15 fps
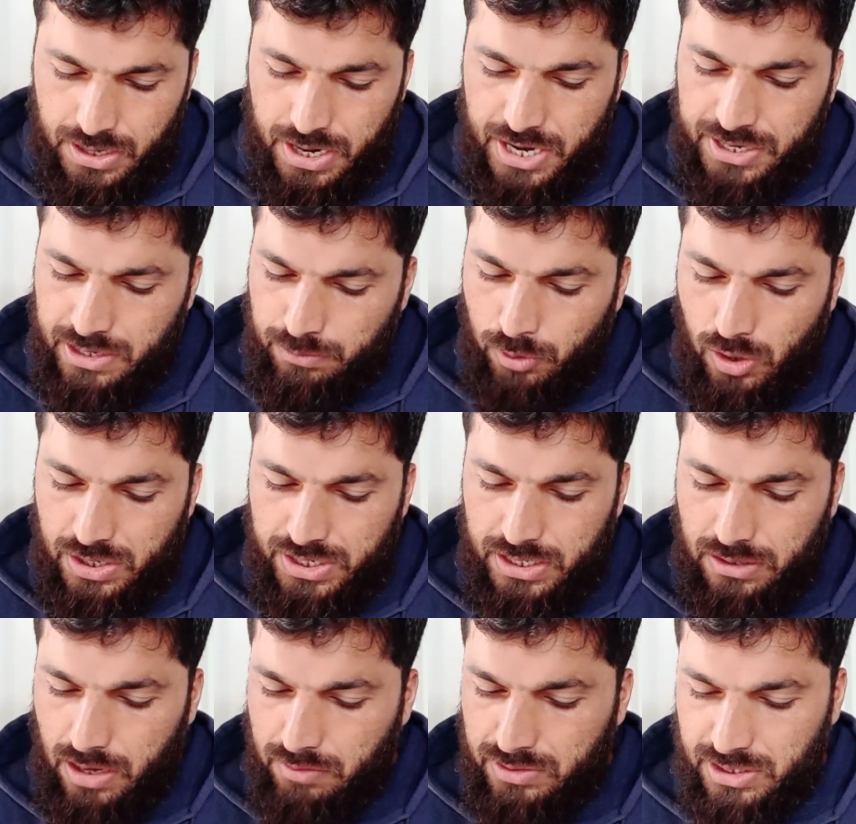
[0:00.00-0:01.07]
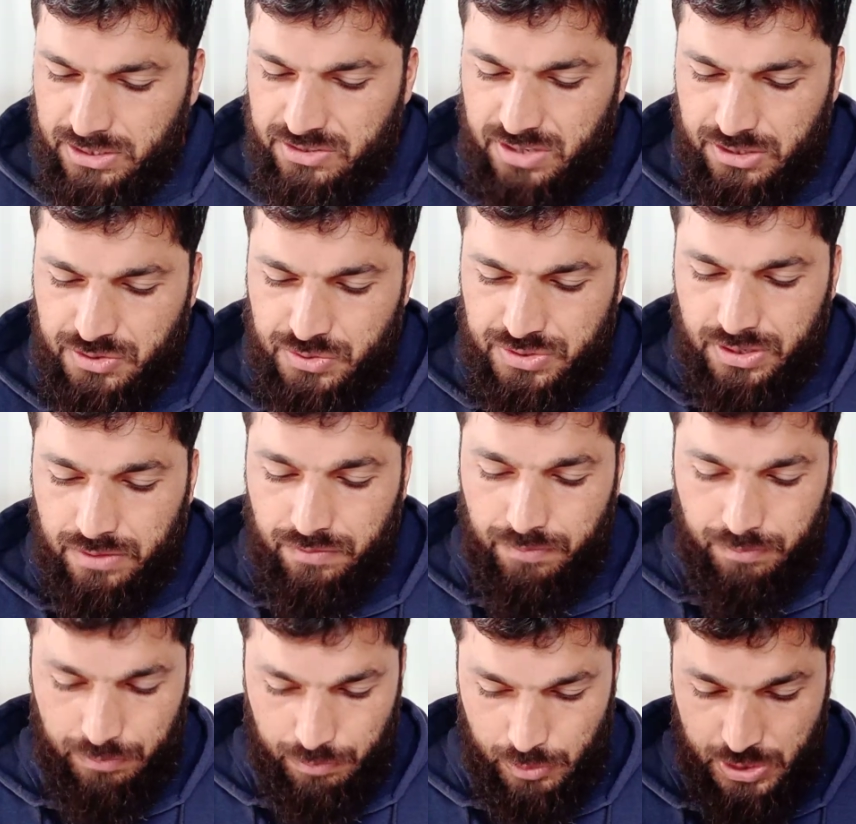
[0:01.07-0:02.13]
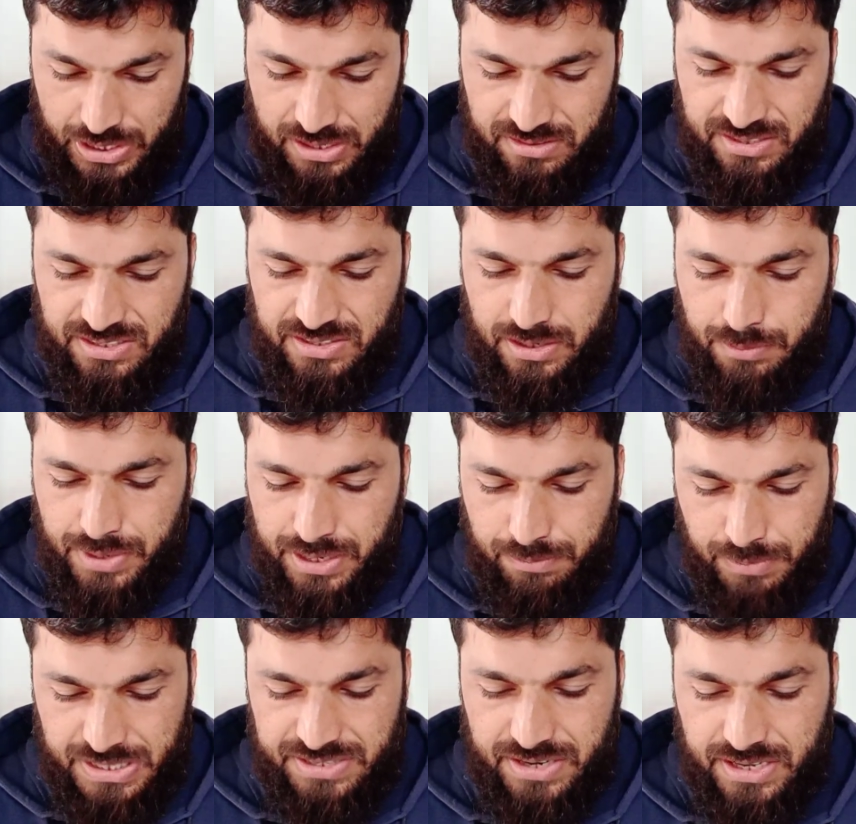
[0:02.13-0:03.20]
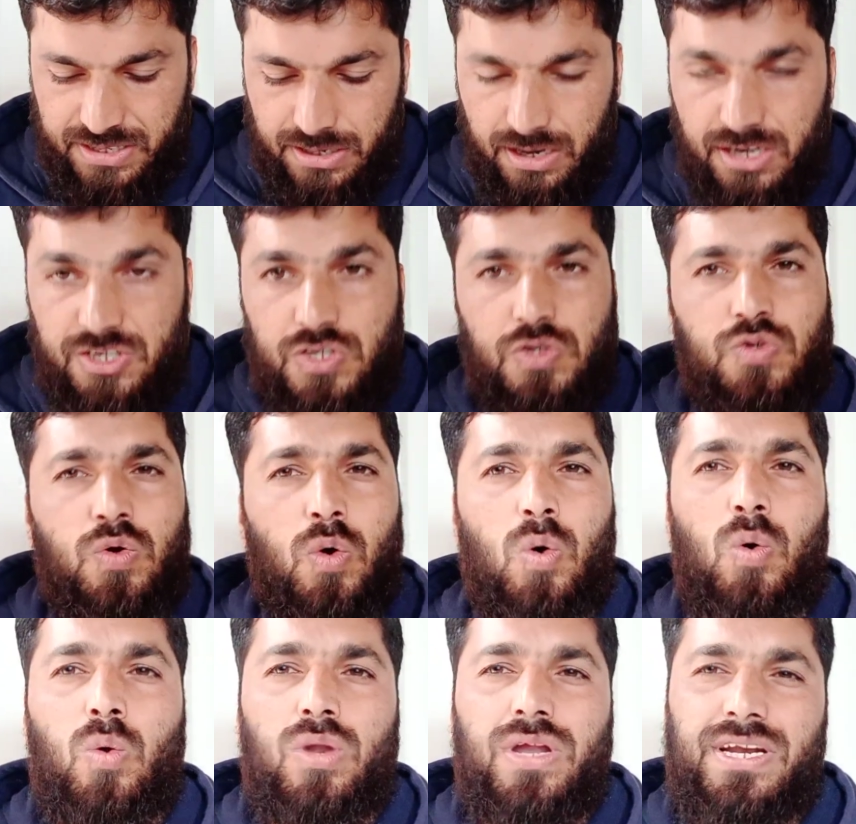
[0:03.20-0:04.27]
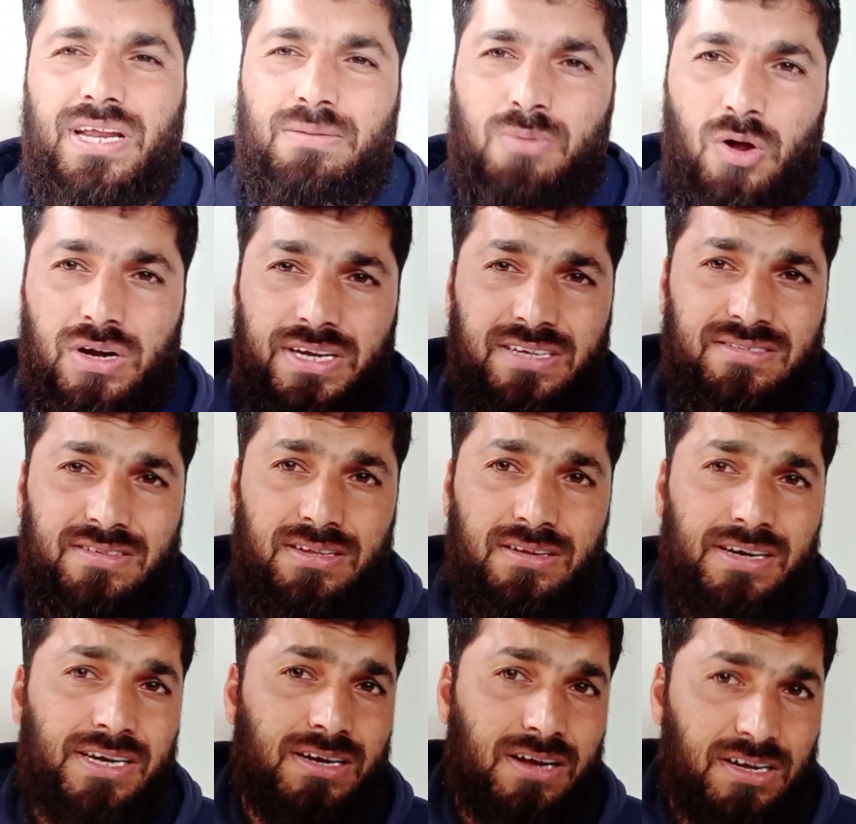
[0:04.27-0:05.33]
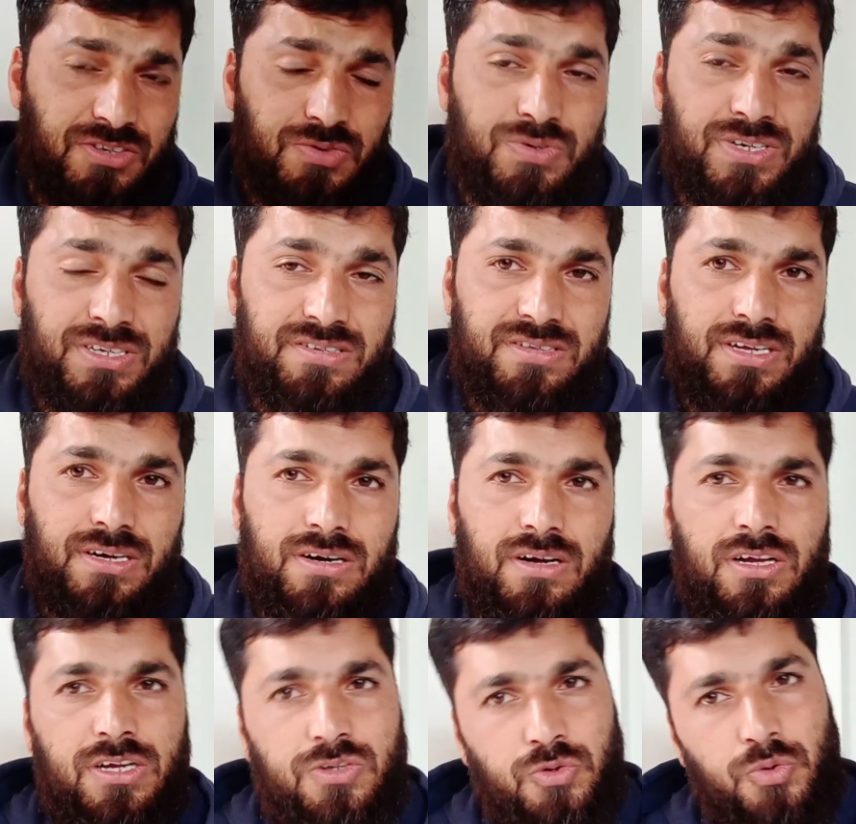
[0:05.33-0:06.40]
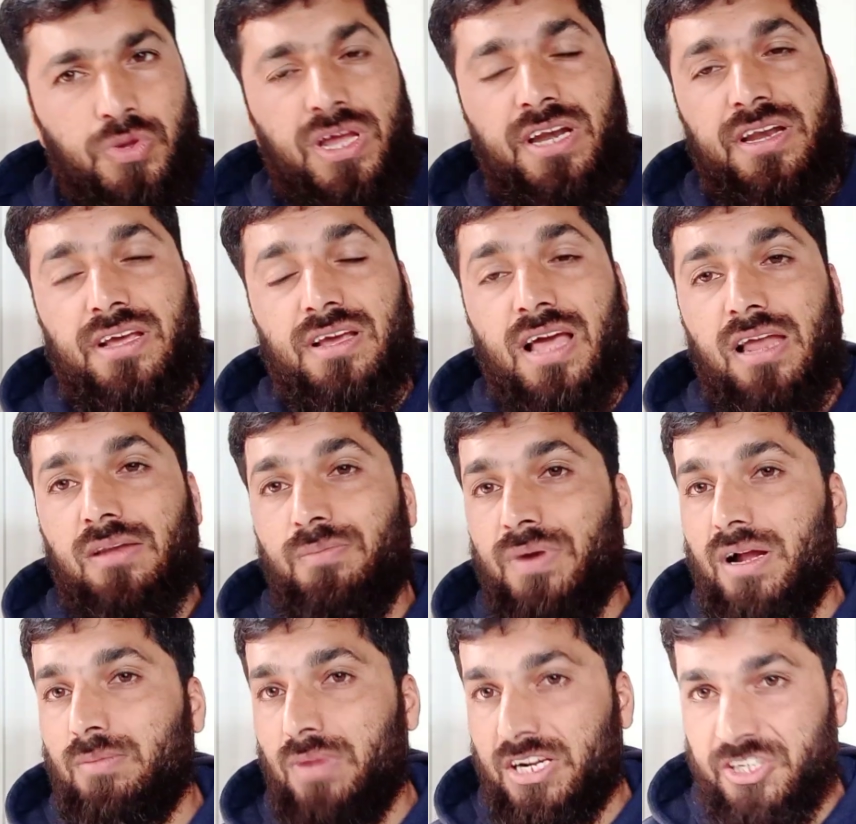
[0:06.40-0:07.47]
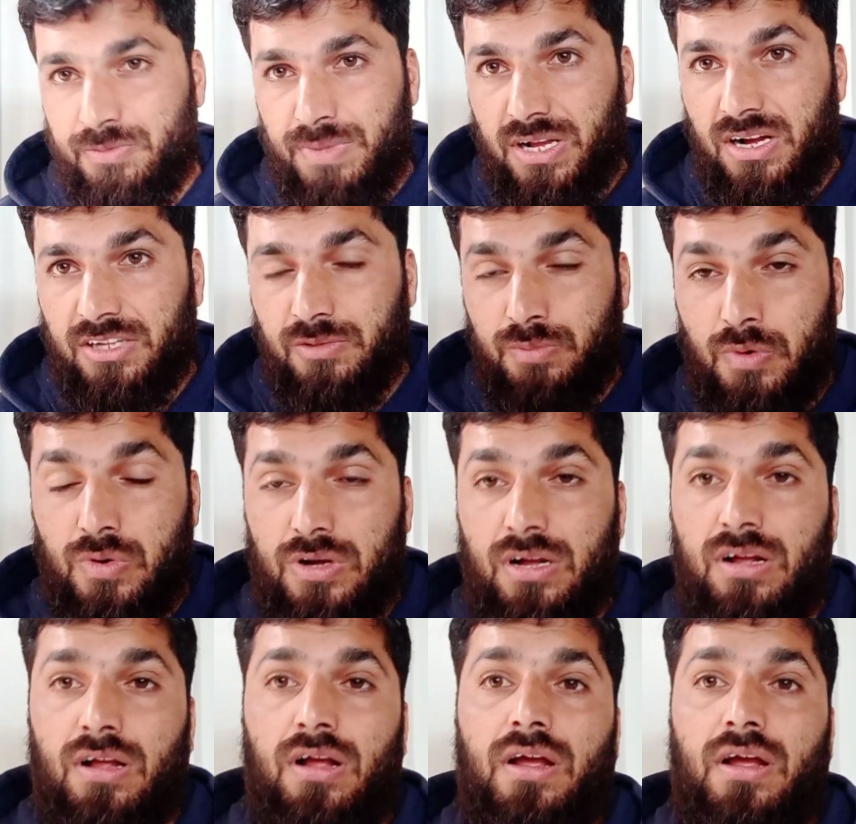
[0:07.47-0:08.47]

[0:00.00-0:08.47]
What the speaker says: Indian polity, governance, constitution, political system, Panchayat Raj. So whole Indian polity is there, Indian constitution is there. So you can take help from Lakshmikant book.